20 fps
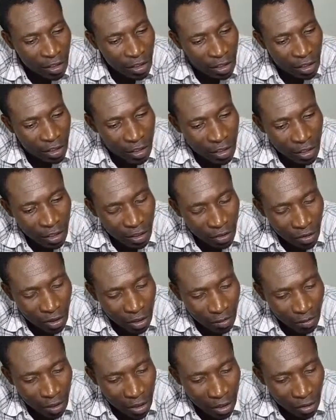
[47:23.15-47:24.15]
is on the
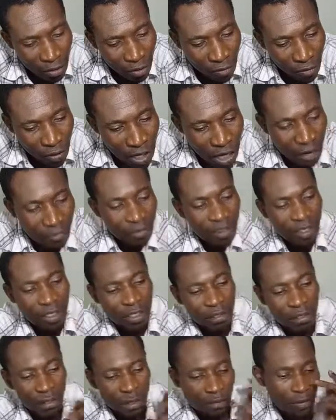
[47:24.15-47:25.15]
part of love, is on the
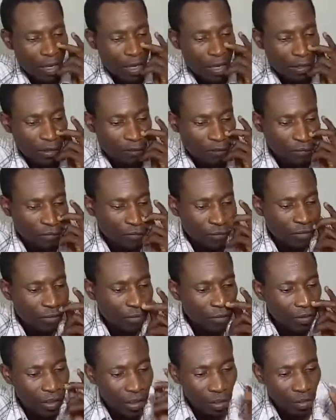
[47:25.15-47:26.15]
part of
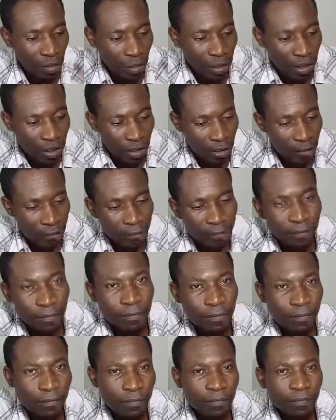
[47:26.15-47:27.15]
genuineness.
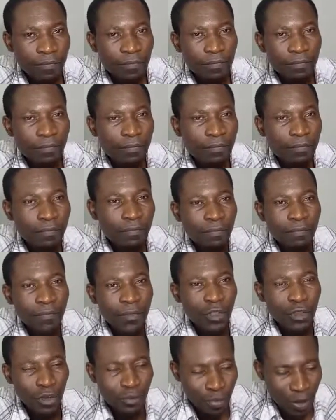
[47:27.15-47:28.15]
So
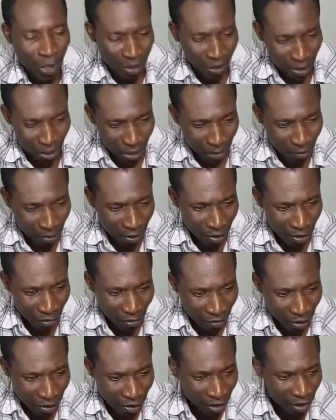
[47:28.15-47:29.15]
practice the best of
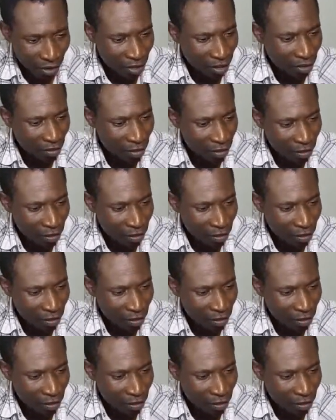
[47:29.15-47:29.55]
ethics